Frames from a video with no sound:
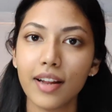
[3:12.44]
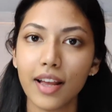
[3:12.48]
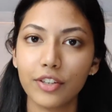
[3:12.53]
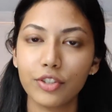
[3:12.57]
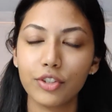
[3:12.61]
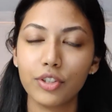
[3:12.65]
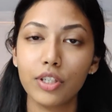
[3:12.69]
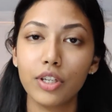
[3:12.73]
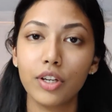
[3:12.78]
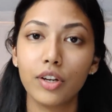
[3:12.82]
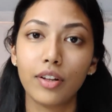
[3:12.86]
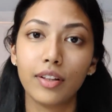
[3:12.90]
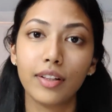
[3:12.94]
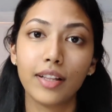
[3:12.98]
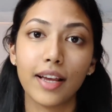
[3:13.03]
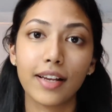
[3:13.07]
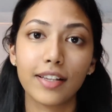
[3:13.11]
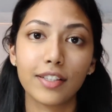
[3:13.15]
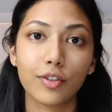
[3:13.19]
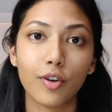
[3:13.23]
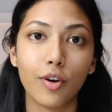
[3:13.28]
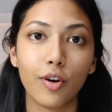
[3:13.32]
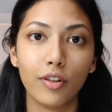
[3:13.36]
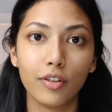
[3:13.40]
it actually
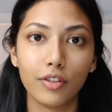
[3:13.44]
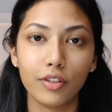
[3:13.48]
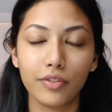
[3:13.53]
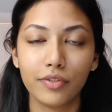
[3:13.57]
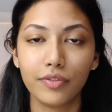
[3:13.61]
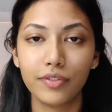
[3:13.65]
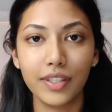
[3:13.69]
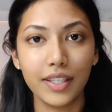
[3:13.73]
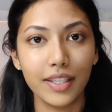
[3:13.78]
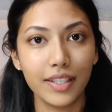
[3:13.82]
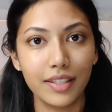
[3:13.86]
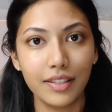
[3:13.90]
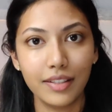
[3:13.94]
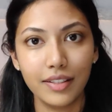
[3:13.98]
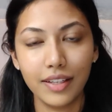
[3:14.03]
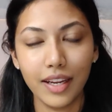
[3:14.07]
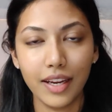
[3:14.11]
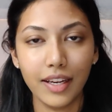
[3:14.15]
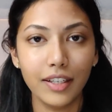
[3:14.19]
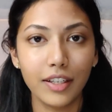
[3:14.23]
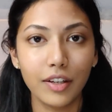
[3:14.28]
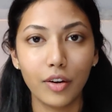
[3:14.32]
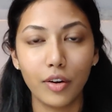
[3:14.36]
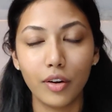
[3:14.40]
collects all of this
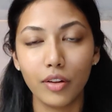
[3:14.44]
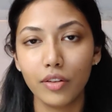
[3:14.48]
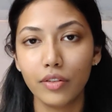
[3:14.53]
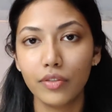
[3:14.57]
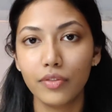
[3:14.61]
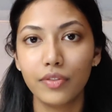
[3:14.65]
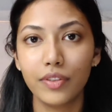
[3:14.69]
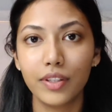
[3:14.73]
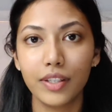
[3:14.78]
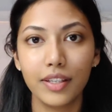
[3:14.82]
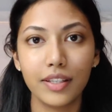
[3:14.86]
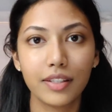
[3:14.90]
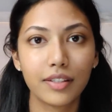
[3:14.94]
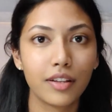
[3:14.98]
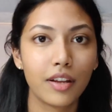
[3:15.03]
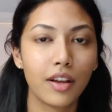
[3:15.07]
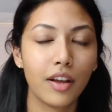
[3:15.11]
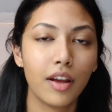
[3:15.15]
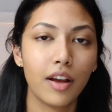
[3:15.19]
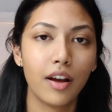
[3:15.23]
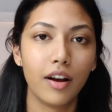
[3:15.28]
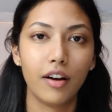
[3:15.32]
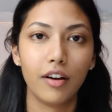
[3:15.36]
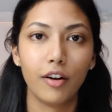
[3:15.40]
data, all of this
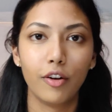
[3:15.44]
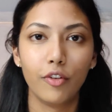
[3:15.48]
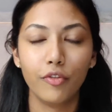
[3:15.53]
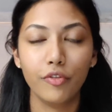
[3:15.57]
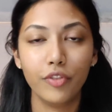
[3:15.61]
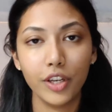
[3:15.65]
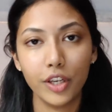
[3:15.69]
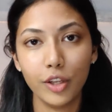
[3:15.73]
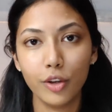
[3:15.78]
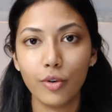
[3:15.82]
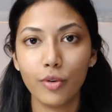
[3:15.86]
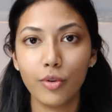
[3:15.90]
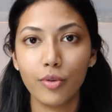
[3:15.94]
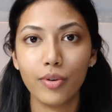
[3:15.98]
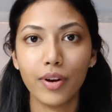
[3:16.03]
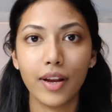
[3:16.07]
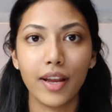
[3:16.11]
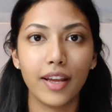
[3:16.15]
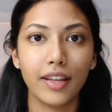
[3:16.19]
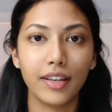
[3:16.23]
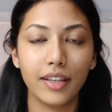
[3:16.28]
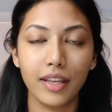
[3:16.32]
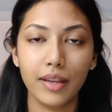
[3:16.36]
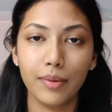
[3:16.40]
video
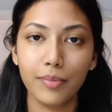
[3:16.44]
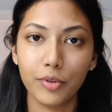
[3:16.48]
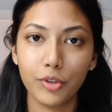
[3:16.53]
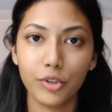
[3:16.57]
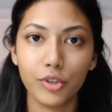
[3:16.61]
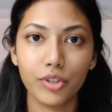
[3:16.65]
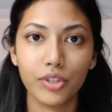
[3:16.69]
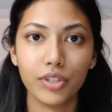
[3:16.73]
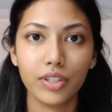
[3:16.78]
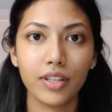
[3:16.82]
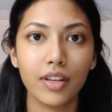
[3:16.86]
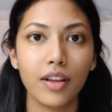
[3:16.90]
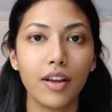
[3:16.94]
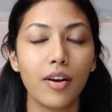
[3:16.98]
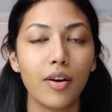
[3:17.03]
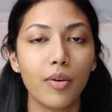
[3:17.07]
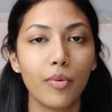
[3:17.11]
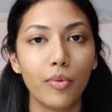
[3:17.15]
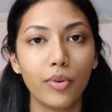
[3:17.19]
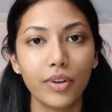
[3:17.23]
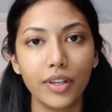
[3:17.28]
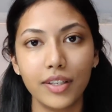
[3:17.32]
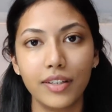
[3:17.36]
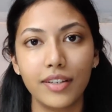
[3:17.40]
and images,
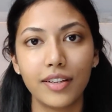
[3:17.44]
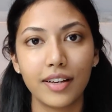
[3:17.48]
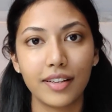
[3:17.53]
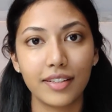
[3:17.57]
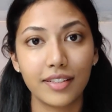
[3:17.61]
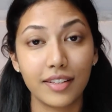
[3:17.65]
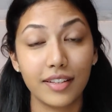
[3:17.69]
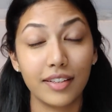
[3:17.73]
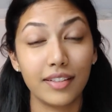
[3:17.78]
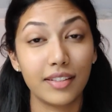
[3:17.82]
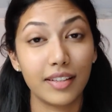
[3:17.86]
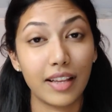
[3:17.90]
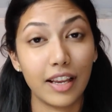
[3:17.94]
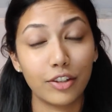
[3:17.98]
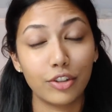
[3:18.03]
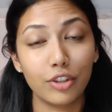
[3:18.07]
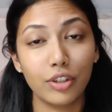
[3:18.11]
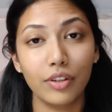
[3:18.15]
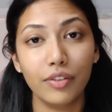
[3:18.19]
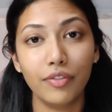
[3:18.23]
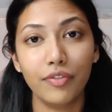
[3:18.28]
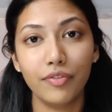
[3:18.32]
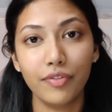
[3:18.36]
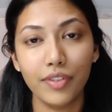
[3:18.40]
what it does is
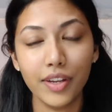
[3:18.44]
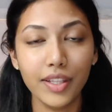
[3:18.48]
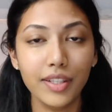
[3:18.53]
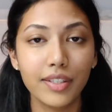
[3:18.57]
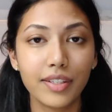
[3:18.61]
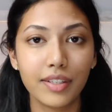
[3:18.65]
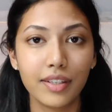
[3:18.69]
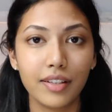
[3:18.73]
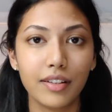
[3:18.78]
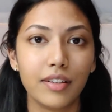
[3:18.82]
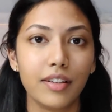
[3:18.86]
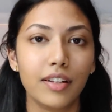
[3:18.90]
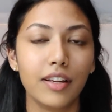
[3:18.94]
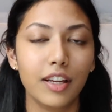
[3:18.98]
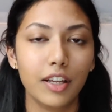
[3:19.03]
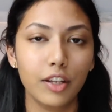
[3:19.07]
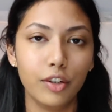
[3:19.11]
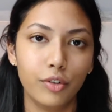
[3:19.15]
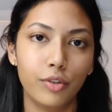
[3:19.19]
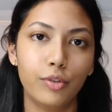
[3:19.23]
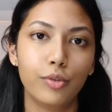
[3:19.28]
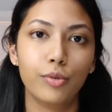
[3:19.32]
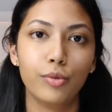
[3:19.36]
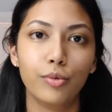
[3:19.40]
actually feeds it
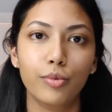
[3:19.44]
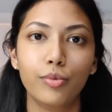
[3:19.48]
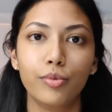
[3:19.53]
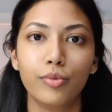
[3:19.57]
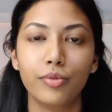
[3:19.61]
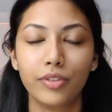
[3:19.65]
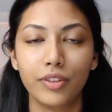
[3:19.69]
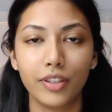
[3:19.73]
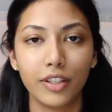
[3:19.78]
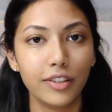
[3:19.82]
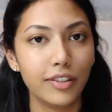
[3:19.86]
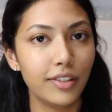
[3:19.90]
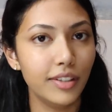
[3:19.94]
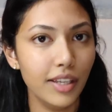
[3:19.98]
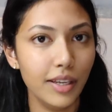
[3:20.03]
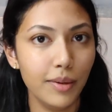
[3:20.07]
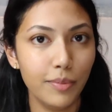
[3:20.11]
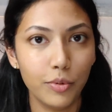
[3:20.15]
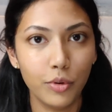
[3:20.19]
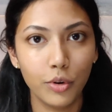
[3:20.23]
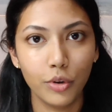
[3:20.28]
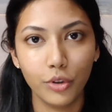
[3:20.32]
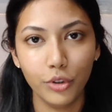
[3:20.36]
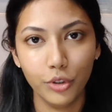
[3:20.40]
into the
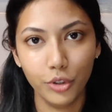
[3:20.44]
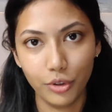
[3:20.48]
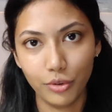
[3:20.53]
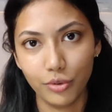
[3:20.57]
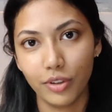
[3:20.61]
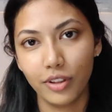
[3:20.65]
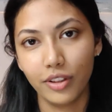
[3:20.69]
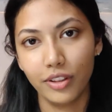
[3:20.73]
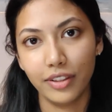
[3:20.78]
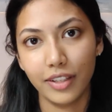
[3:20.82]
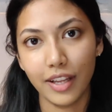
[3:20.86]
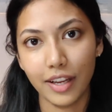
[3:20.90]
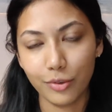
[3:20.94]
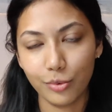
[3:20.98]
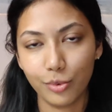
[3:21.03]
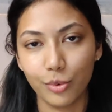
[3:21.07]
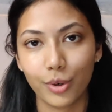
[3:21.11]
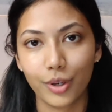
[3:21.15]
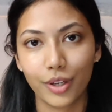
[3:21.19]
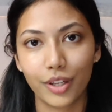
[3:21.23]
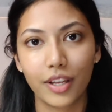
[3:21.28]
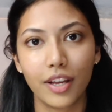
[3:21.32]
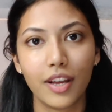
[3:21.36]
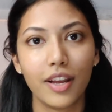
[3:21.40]
deep neural
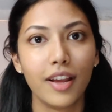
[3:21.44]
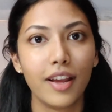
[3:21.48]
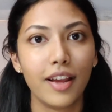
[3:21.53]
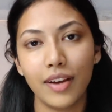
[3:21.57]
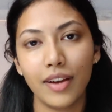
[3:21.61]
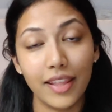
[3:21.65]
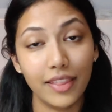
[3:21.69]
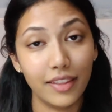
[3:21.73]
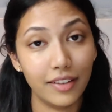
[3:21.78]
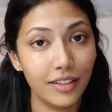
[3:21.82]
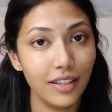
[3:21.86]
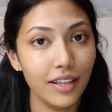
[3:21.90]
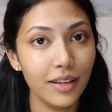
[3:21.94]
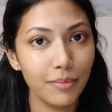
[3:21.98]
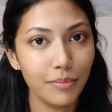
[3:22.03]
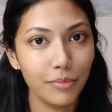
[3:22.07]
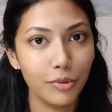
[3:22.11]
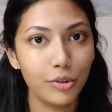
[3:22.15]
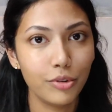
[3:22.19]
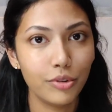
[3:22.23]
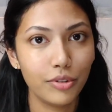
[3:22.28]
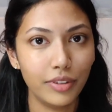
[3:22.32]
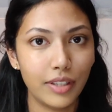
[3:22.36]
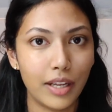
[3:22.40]
network. And the deep
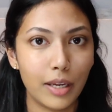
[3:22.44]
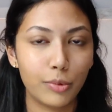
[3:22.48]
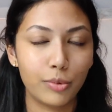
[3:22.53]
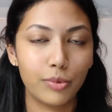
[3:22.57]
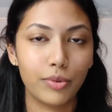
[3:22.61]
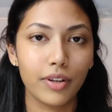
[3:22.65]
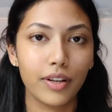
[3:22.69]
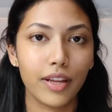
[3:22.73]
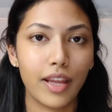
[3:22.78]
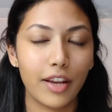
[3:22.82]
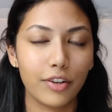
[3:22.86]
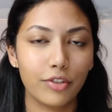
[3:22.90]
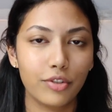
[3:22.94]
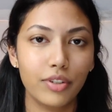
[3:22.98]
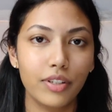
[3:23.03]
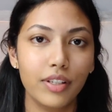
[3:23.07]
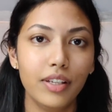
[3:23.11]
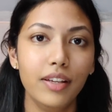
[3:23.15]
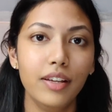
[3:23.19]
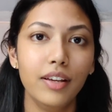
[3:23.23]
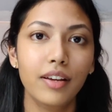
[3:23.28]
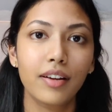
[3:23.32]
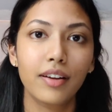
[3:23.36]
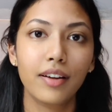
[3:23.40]
neural network
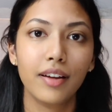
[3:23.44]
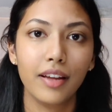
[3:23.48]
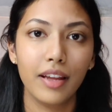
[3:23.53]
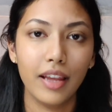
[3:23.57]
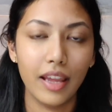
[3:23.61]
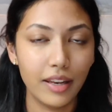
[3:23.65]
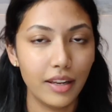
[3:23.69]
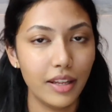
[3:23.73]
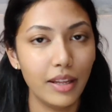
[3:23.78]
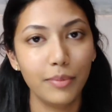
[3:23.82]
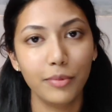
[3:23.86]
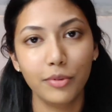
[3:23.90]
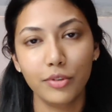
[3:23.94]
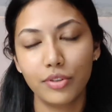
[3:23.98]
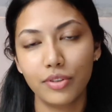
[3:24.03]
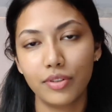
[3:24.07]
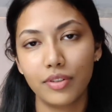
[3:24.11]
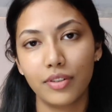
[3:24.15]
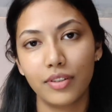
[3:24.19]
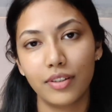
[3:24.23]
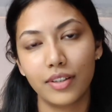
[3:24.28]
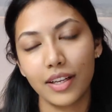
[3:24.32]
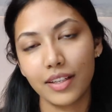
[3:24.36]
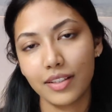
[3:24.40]
actually enables
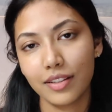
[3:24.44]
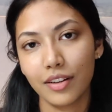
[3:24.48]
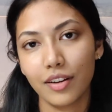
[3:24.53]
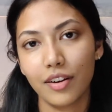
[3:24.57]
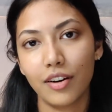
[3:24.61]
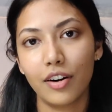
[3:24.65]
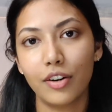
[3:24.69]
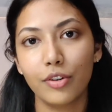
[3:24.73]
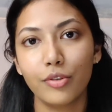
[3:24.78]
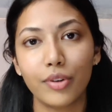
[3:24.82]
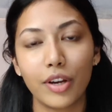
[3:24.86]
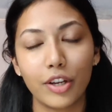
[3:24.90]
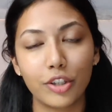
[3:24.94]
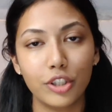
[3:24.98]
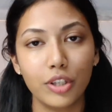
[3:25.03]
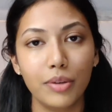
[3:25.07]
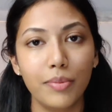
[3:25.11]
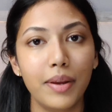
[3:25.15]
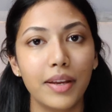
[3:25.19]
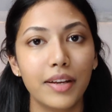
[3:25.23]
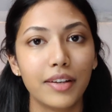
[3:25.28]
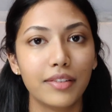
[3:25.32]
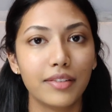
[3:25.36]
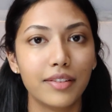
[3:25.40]
the Tesla car to actually
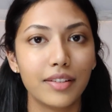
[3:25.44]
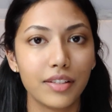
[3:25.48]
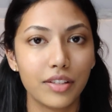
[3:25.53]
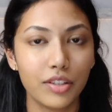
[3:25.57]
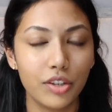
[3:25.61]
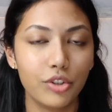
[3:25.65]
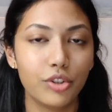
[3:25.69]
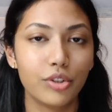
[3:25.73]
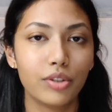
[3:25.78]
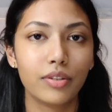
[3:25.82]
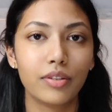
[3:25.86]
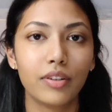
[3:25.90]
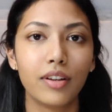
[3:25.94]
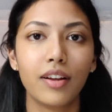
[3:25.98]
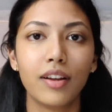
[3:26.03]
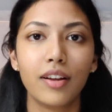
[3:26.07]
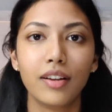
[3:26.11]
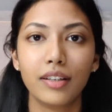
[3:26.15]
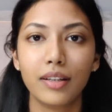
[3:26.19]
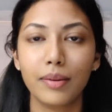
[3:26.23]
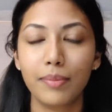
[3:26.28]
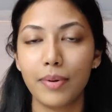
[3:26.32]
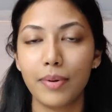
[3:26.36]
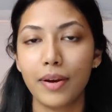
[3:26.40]
make a decision
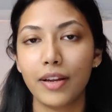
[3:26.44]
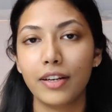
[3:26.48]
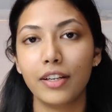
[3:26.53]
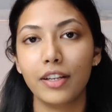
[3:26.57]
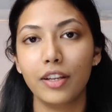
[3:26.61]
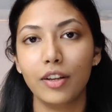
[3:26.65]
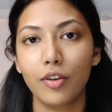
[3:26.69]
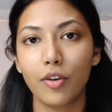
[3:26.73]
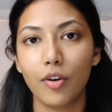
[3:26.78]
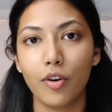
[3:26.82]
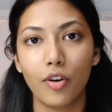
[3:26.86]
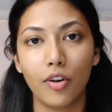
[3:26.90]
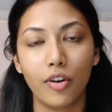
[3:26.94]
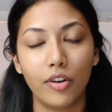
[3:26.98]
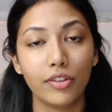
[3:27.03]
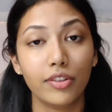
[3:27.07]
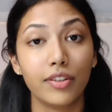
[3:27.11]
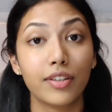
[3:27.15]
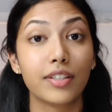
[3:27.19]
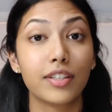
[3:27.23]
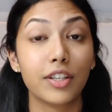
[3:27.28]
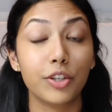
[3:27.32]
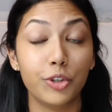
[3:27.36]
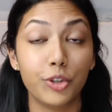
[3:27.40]
depending on the
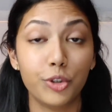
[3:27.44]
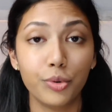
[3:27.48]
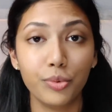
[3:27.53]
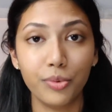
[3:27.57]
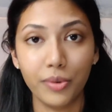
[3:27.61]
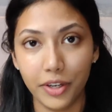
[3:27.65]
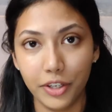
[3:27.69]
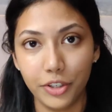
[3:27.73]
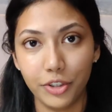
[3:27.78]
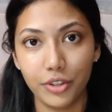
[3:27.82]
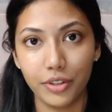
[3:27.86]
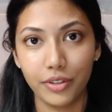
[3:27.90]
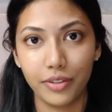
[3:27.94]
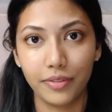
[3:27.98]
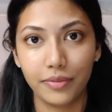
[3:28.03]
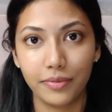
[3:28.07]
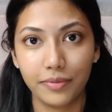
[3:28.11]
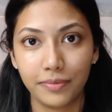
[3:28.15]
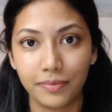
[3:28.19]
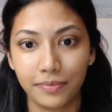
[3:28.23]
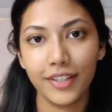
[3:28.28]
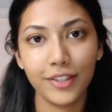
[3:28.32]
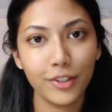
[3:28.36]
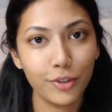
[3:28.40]
situation.
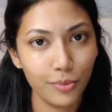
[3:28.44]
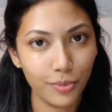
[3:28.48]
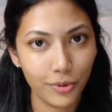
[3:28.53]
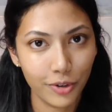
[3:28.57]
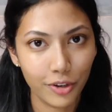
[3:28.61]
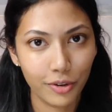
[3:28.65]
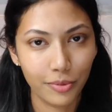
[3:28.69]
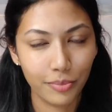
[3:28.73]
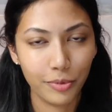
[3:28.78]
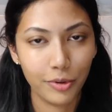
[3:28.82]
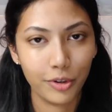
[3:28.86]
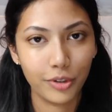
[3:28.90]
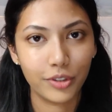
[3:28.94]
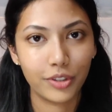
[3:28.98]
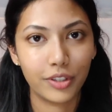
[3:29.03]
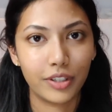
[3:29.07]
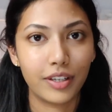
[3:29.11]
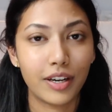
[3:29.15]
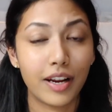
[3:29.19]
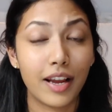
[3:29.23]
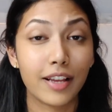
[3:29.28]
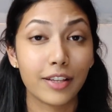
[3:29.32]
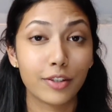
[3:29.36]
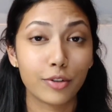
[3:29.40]
This
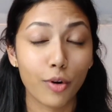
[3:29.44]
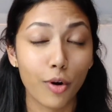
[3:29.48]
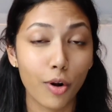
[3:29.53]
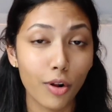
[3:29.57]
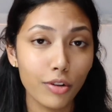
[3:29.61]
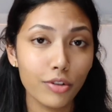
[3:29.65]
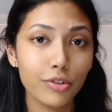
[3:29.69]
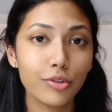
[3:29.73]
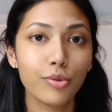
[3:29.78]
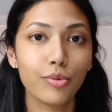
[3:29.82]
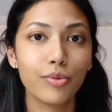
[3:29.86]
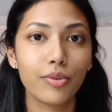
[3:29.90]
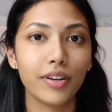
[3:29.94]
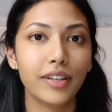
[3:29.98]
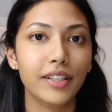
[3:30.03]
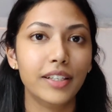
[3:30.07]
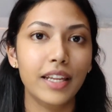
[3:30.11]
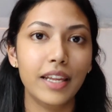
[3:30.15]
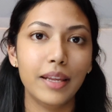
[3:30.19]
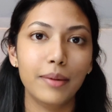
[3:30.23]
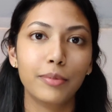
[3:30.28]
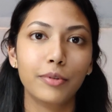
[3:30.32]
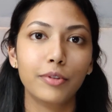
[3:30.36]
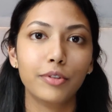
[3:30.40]
supercomputer has also
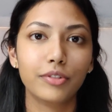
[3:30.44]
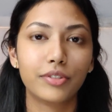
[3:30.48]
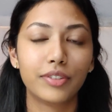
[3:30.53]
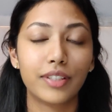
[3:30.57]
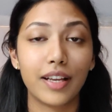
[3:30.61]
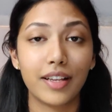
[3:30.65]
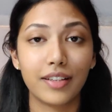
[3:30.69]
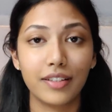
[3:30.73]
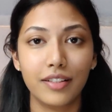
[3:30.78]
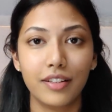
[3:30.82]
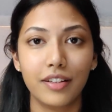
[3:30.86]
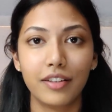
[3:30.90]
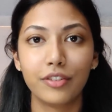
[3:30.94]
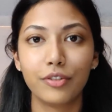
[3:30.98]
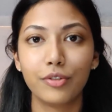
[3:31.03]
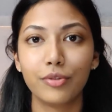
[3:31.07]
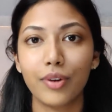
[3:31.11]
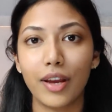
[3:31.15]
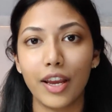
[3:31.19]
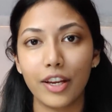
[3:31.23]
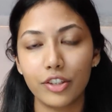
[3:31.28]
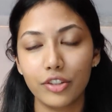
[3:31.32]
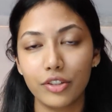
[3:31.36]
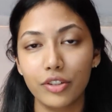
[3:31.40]
enabled Tesla to
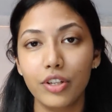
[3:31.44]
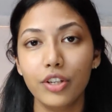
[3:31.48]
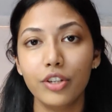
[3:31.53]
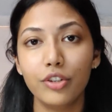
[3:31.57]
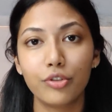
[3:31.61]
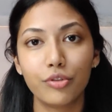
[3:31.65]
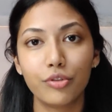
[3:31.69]
actually